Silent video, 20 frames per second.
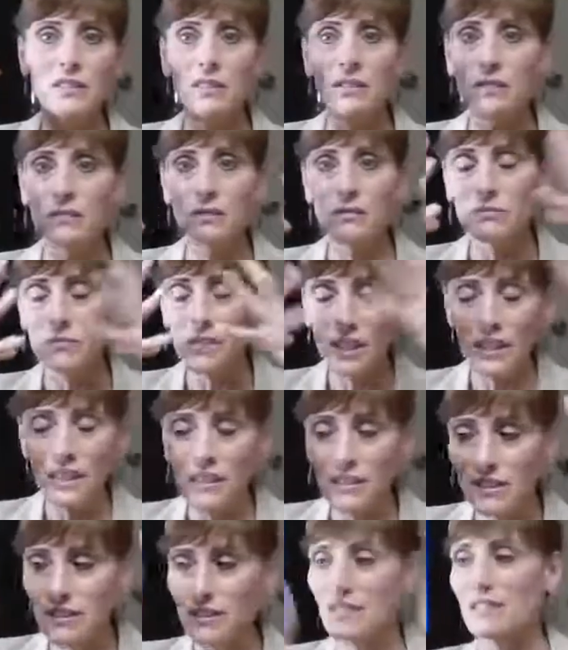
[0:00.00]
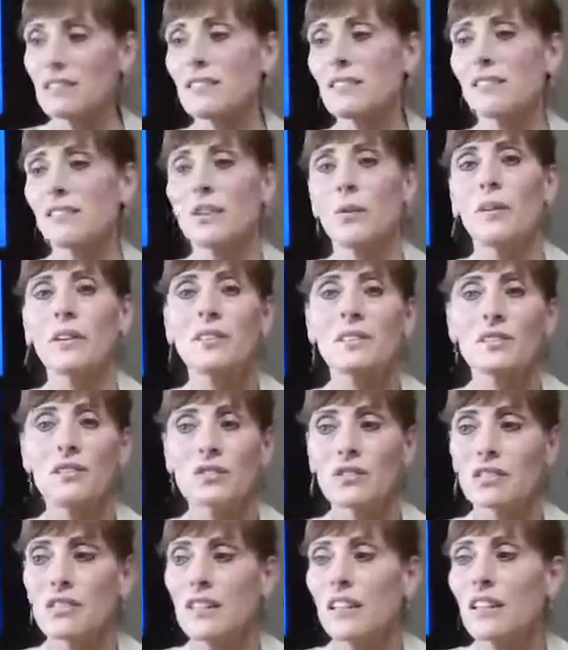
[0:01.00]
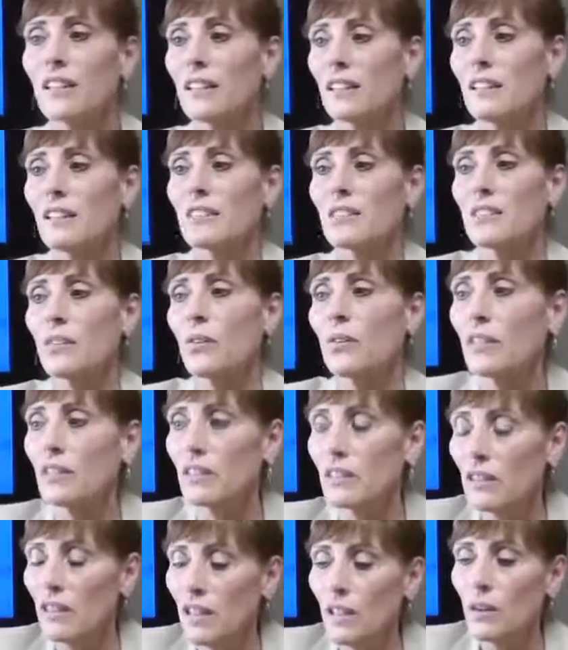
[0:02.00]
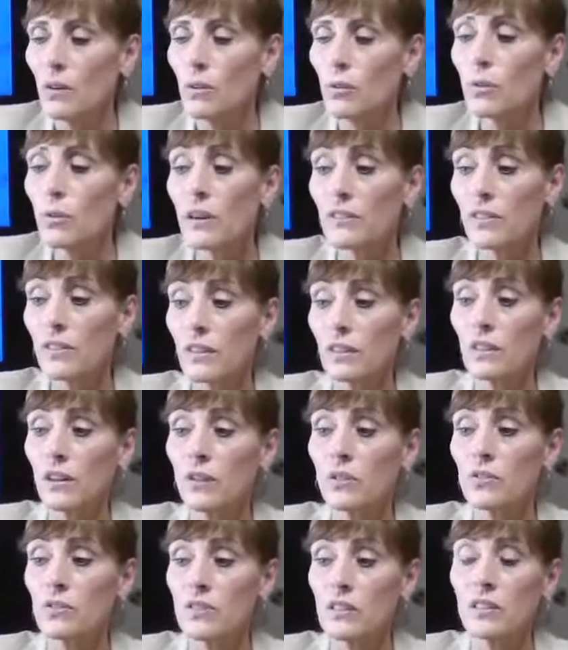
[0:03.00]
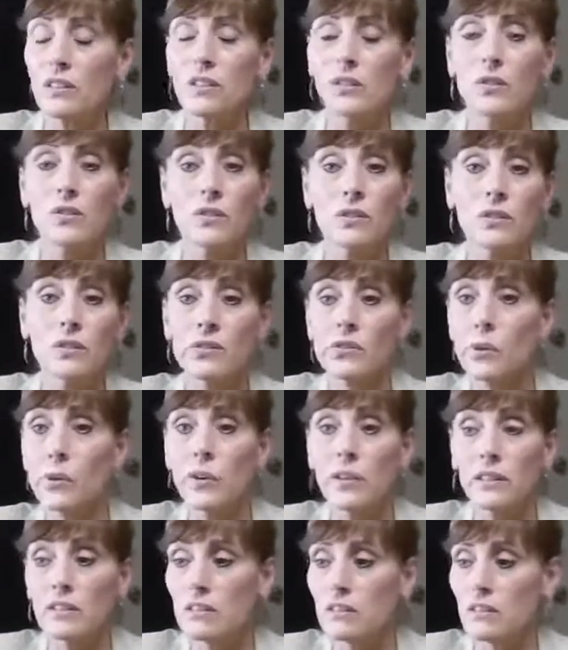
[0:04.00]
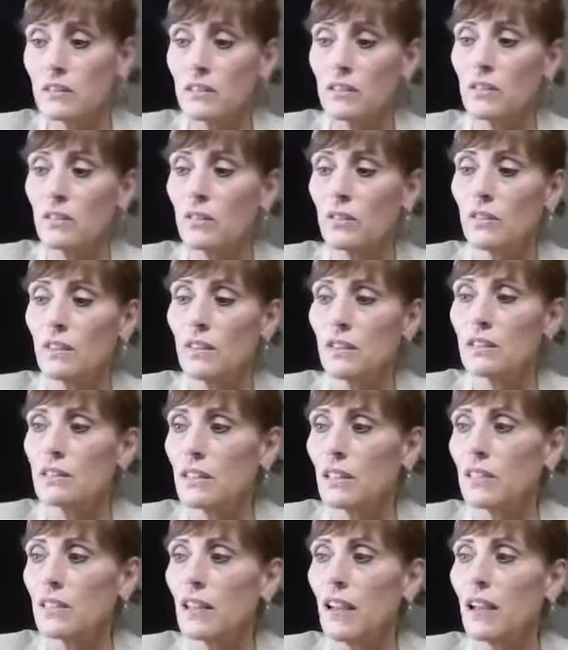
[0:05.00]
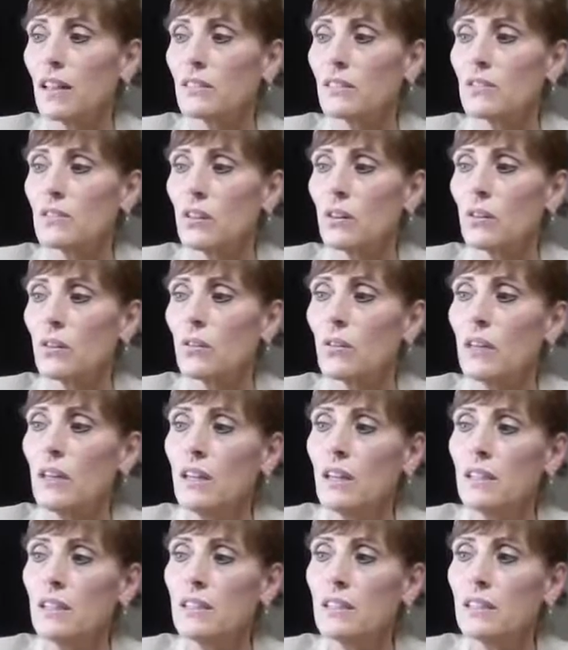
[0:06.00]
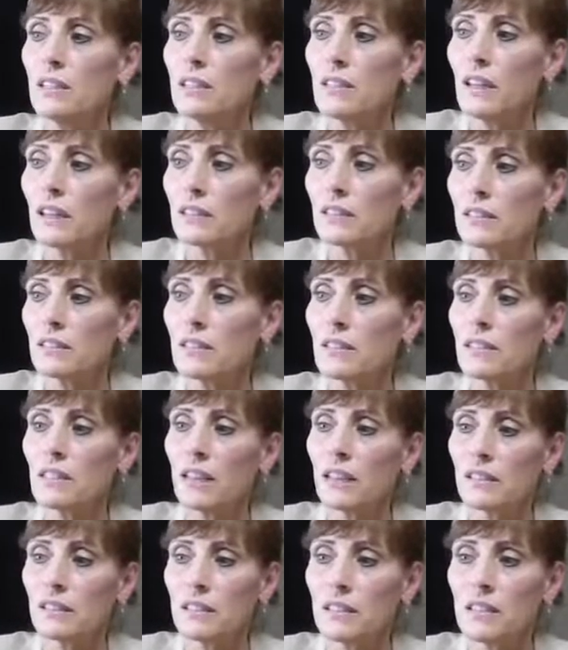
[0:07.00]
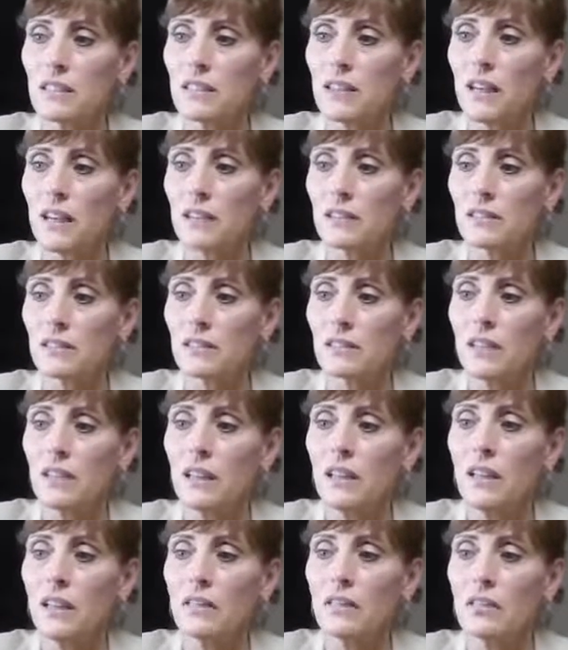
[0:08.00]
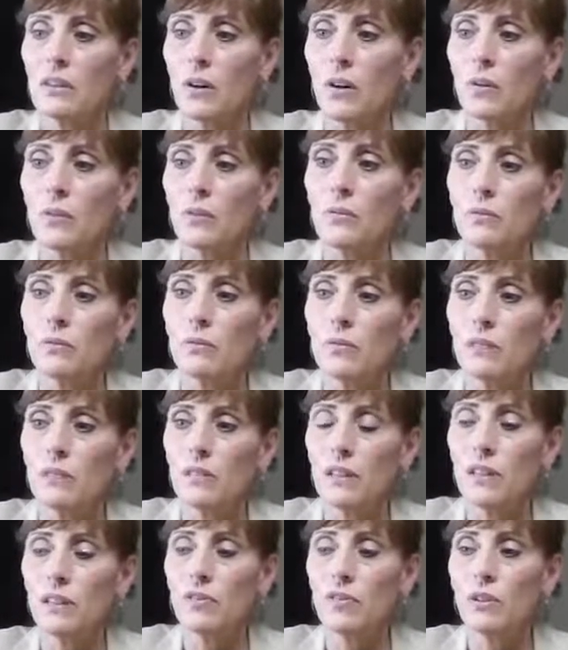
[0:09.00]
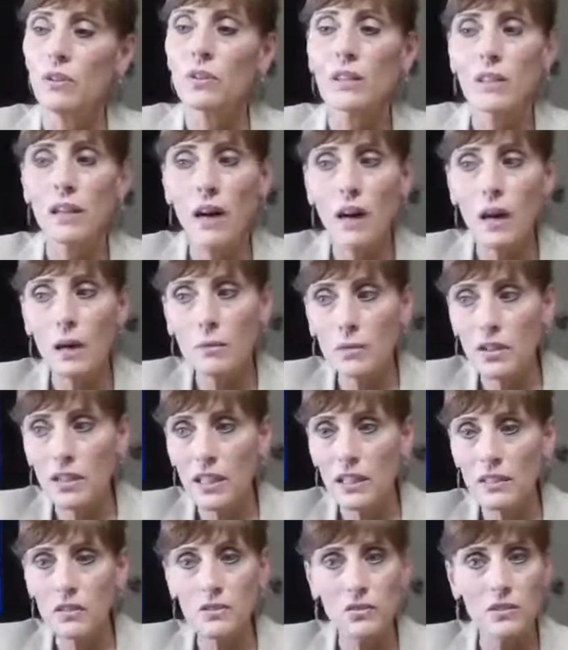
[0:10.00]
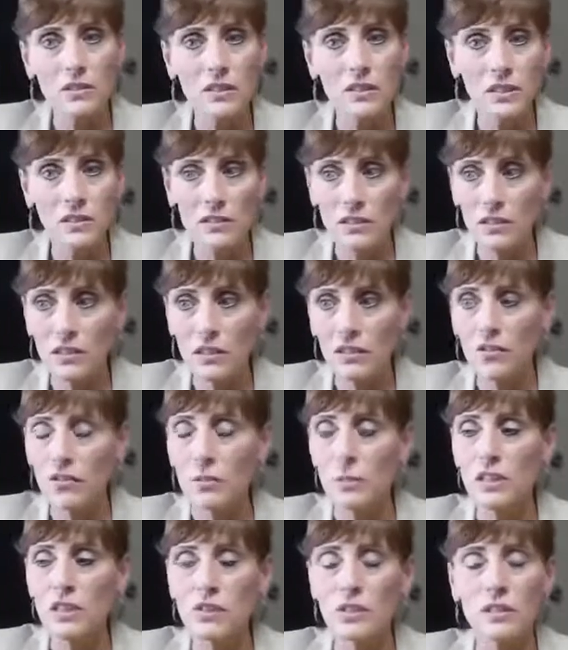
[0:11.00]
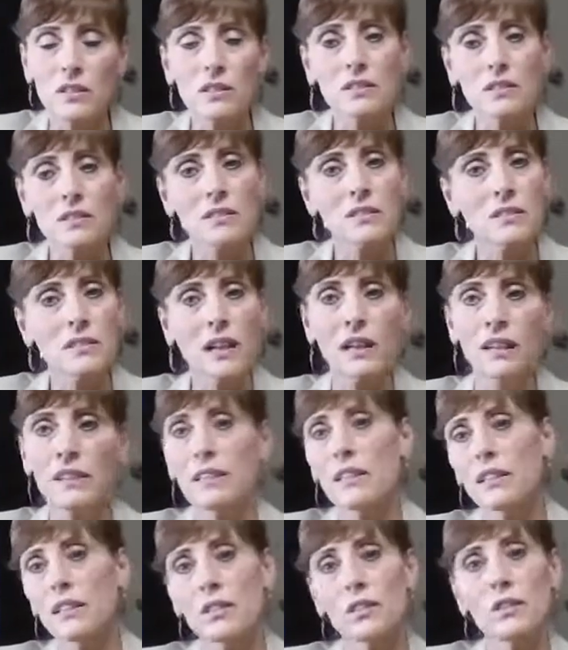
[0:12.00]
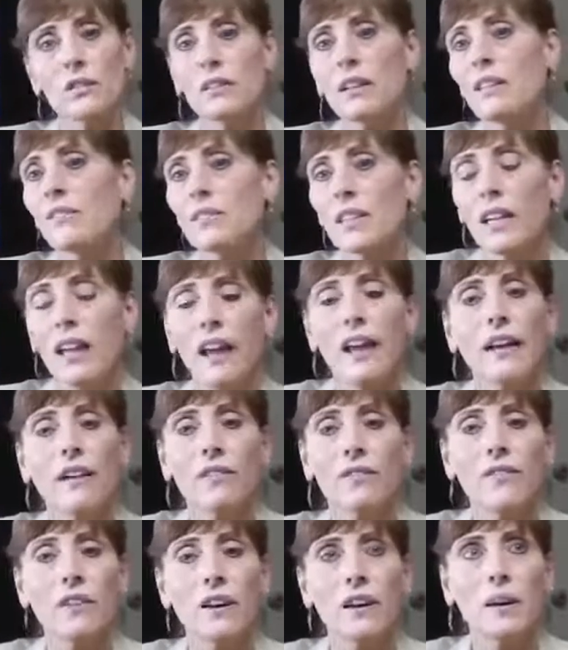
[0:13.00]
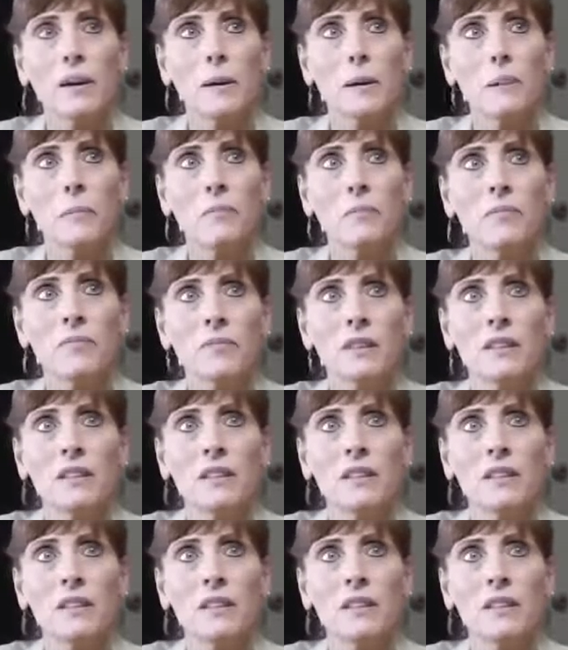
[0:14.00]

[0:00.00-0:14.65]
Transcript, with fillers: your sinuses, it's going to your skin, it's going wherever it goes in you, your joints, you know, and things like that. So detox, detox, detox. So if you can calm your gastrointestinal inflammation, this is not like you don't have to have, um,